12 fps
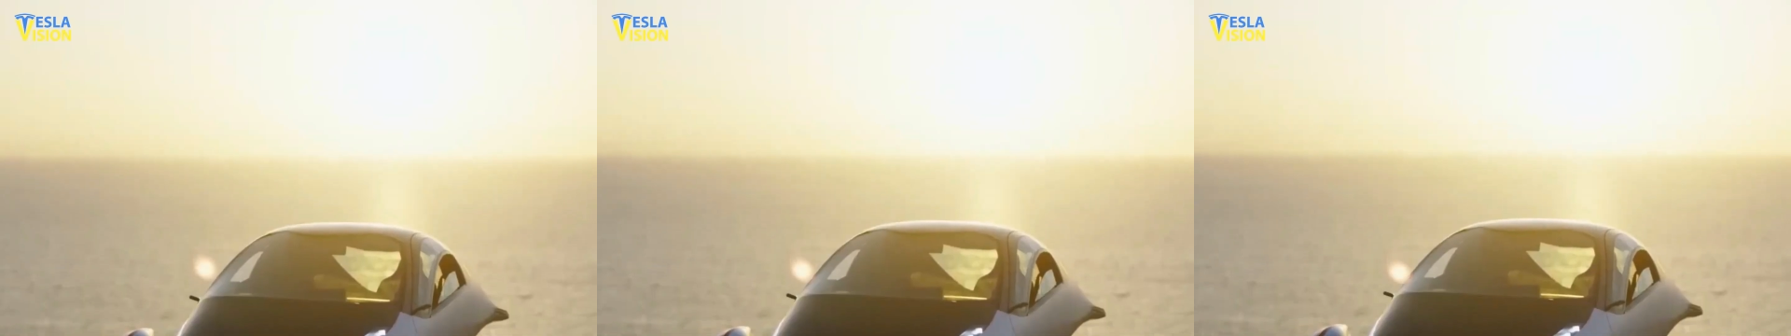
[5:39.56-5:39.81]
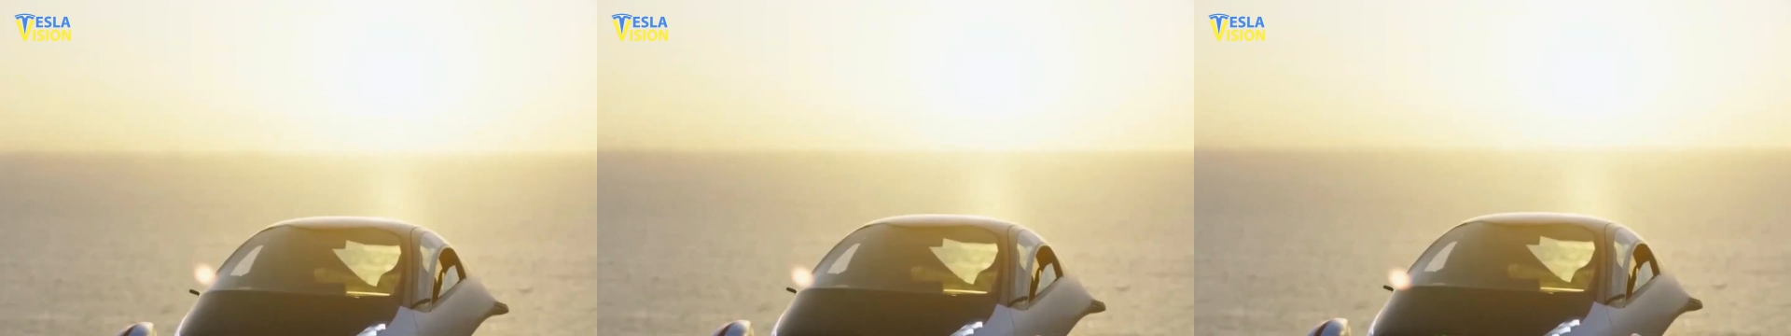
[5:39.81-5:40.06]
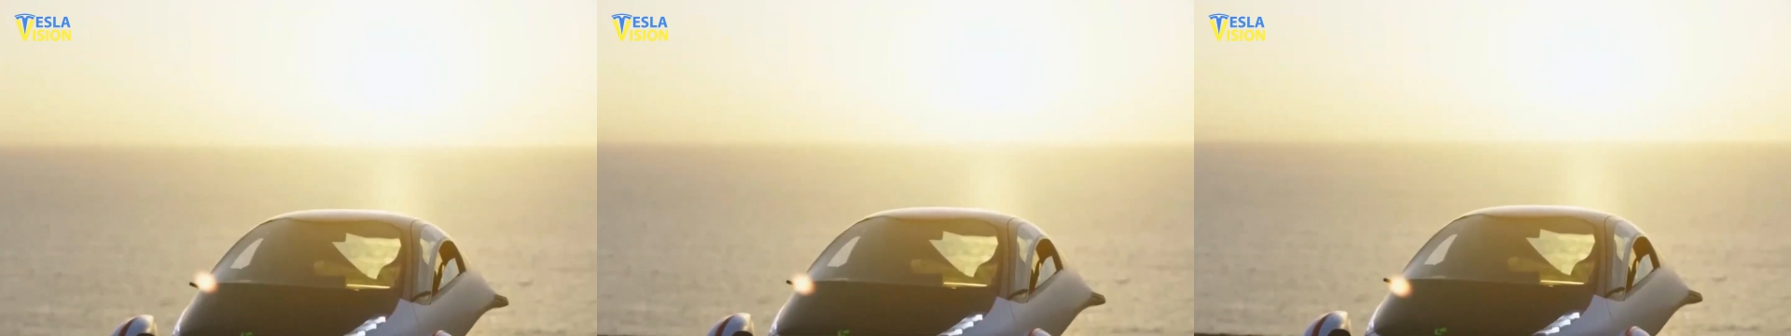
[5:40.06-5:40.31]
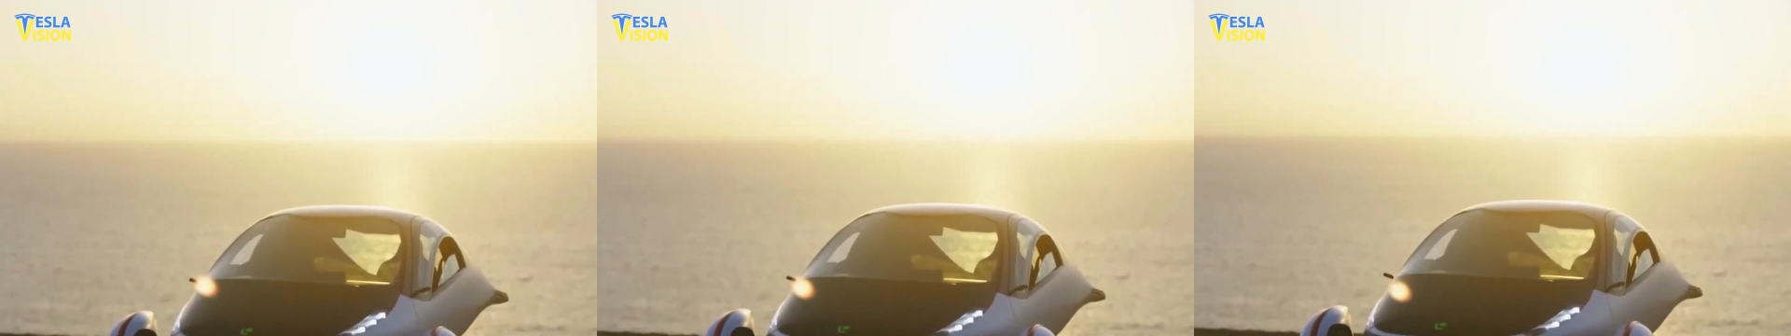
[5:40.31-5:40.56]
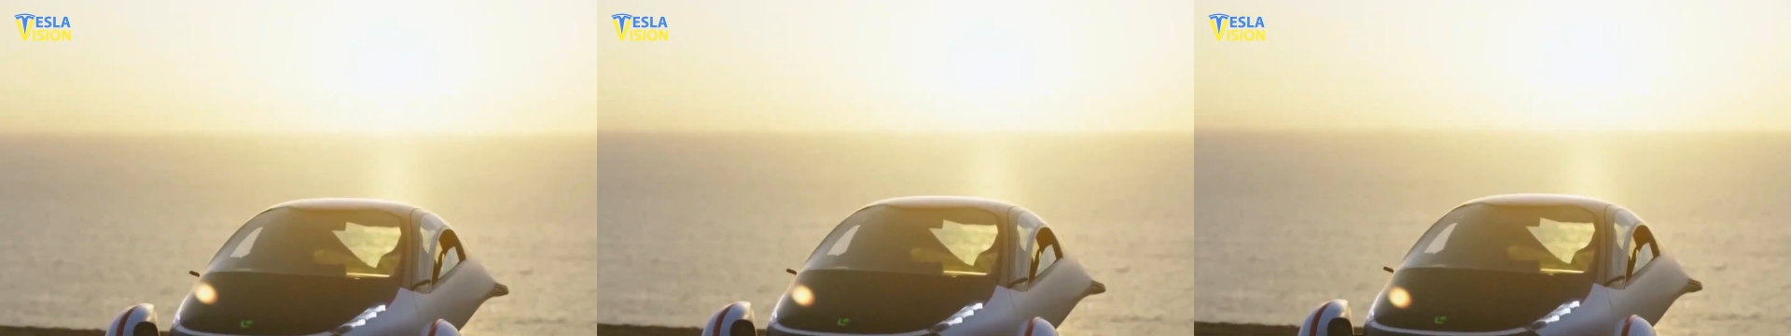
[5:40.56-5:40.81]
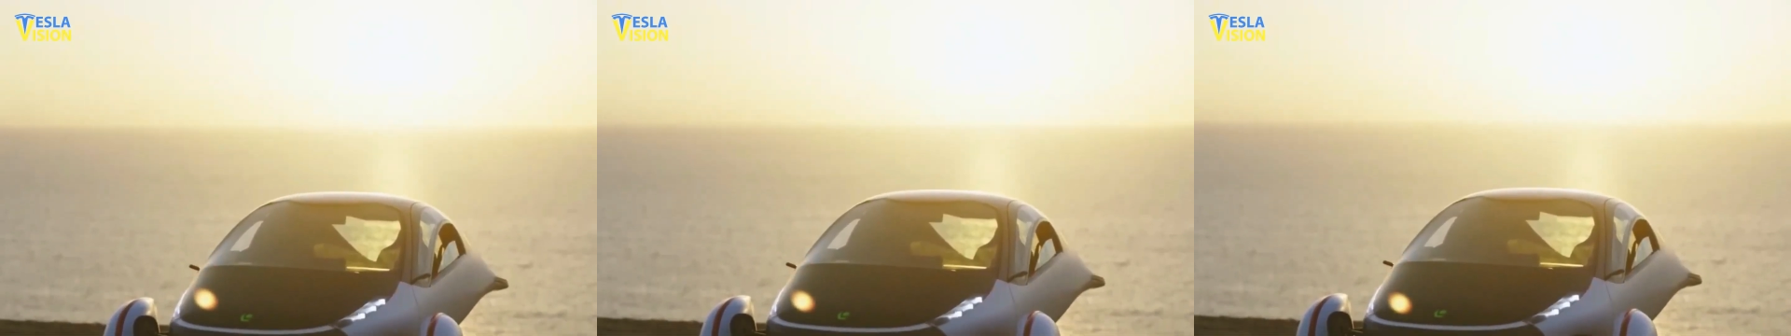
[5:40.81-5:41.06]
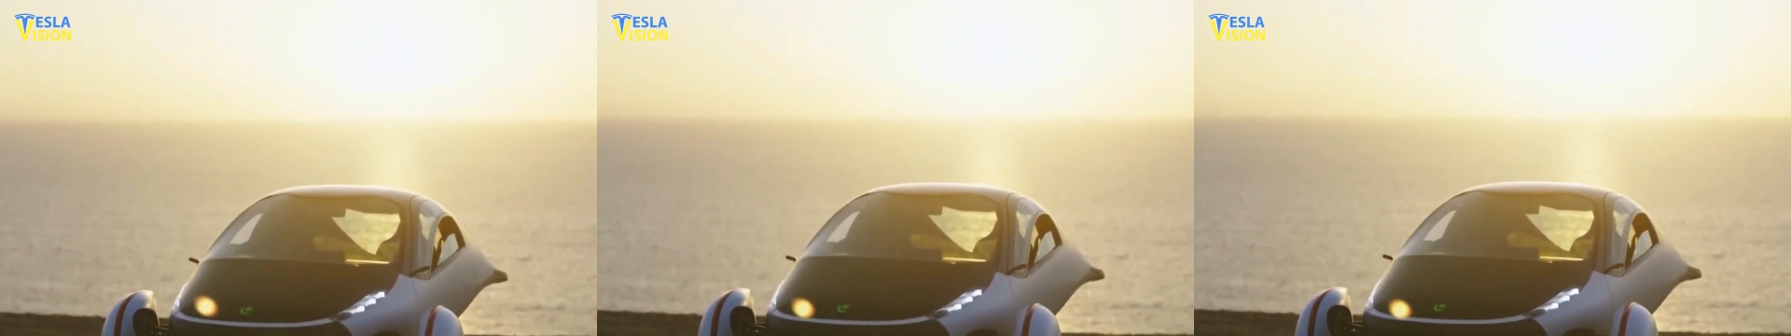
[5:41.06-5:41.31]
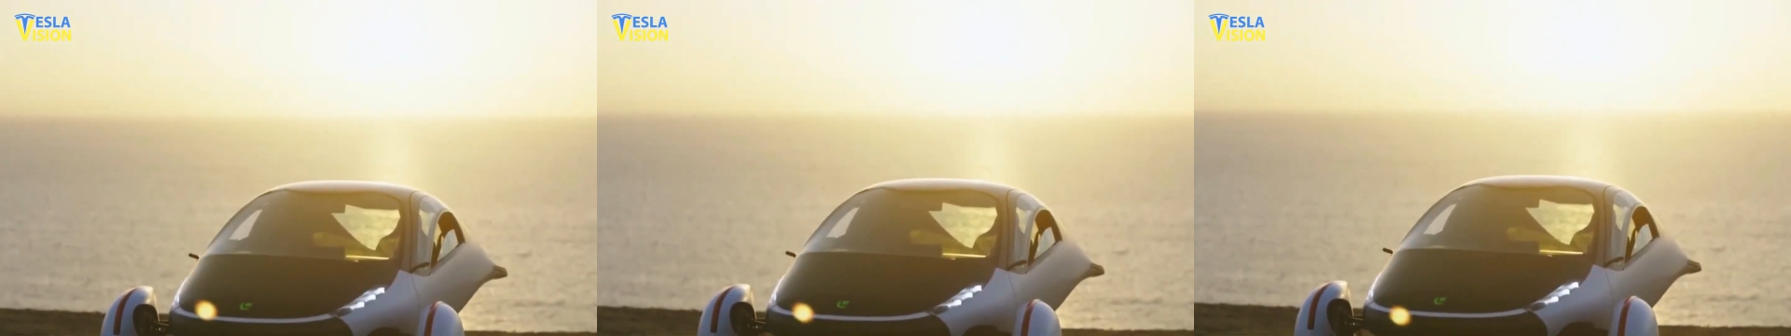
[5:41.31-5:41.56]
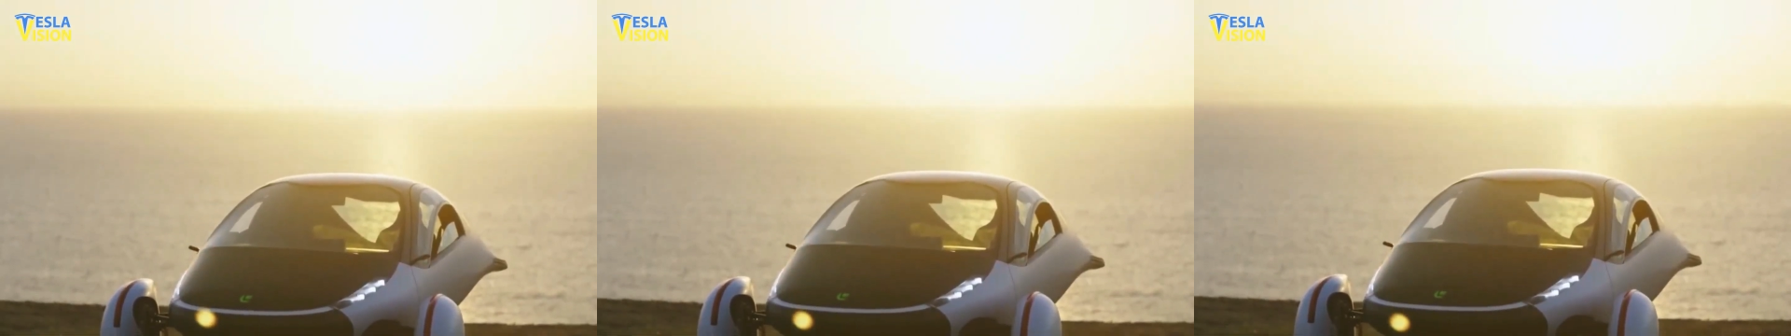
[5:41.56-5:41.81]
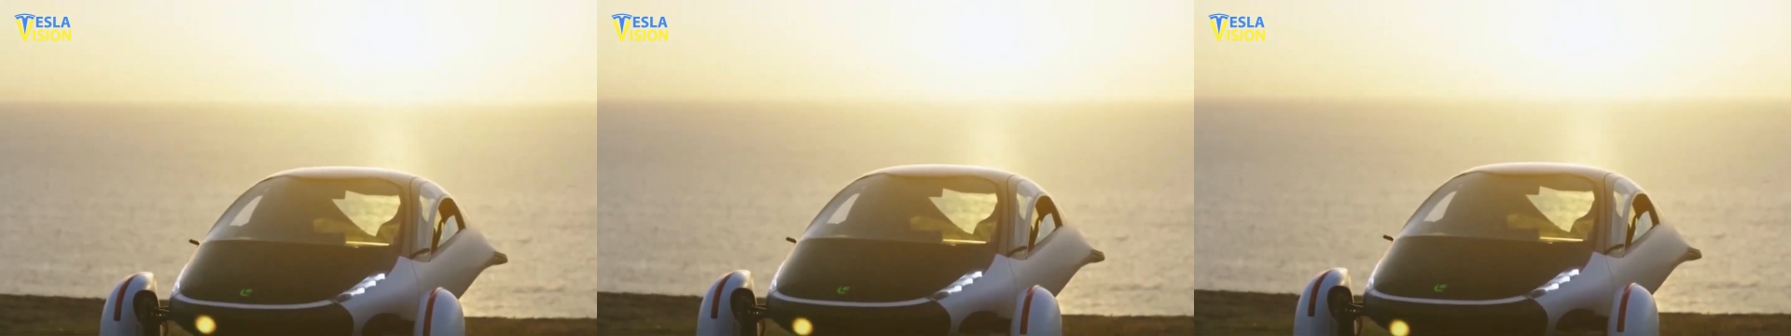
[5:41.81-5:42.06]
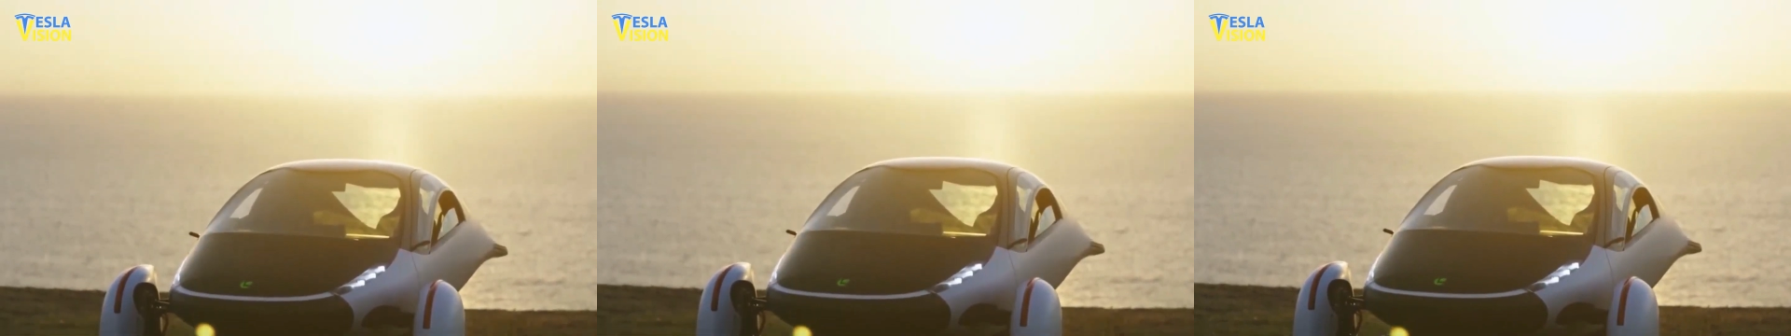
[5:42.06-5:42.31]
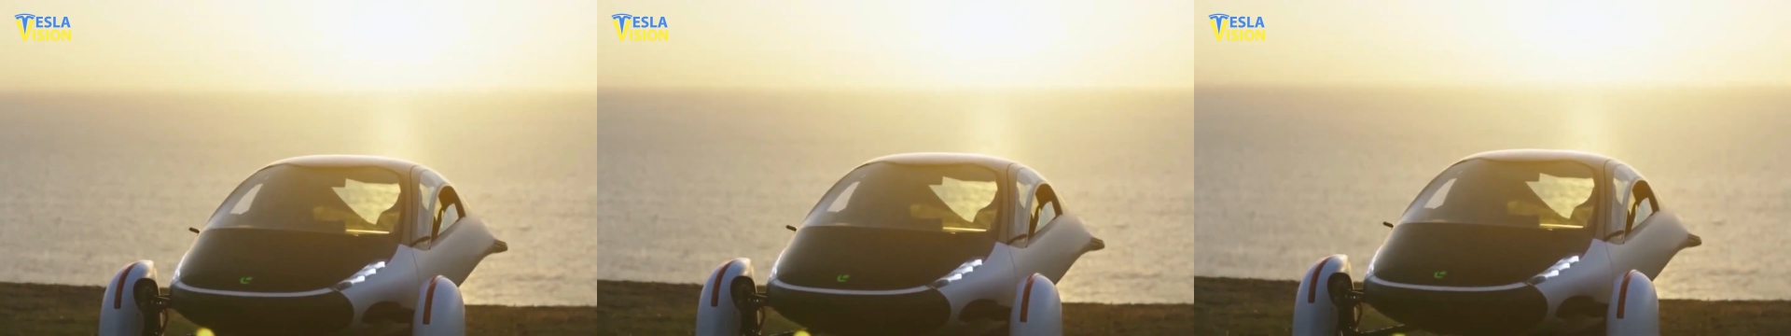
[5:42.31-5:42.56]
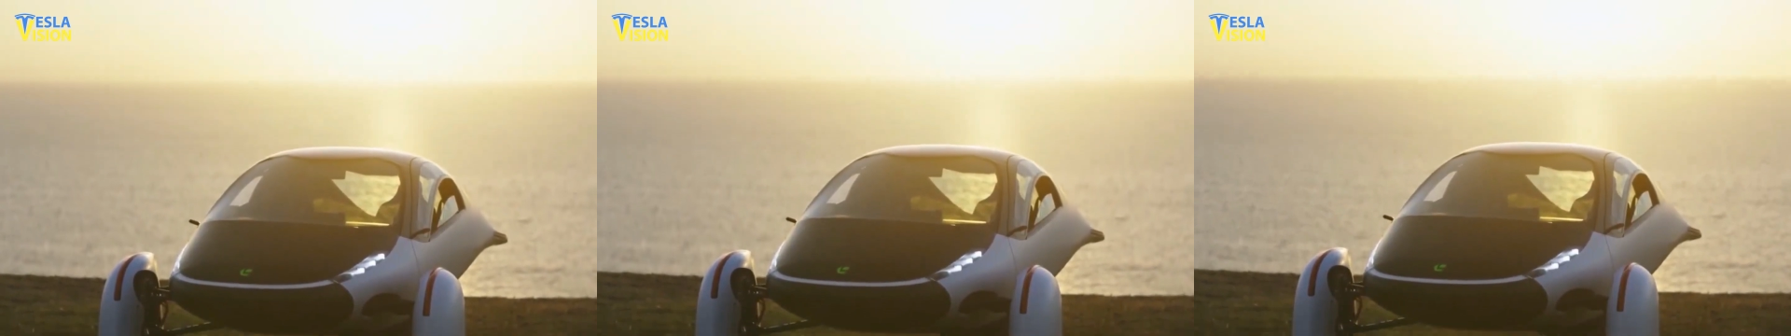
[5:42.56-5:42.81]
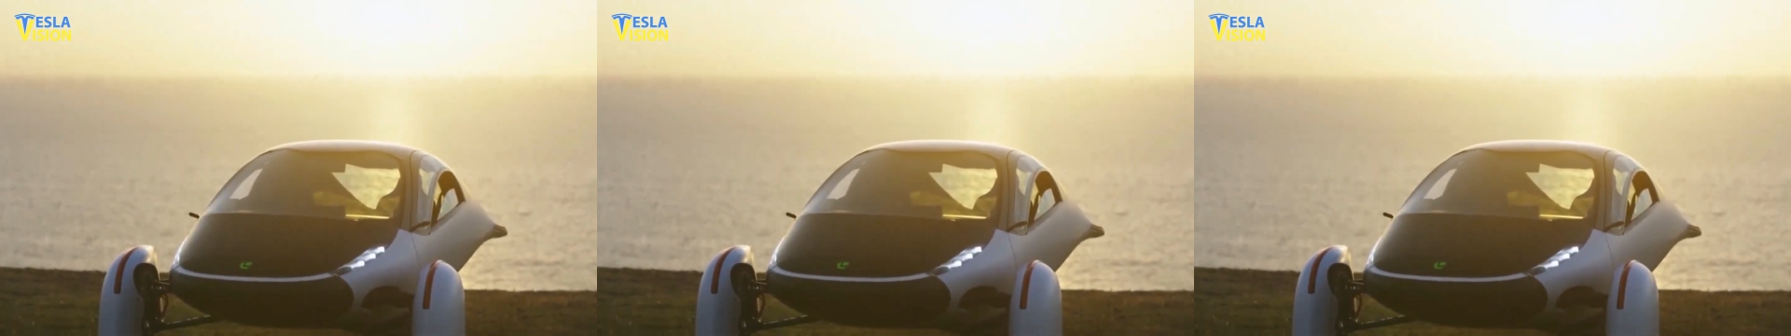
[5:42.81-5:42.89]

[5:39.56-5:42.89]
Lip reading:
No face is visible, so there are no lips to read.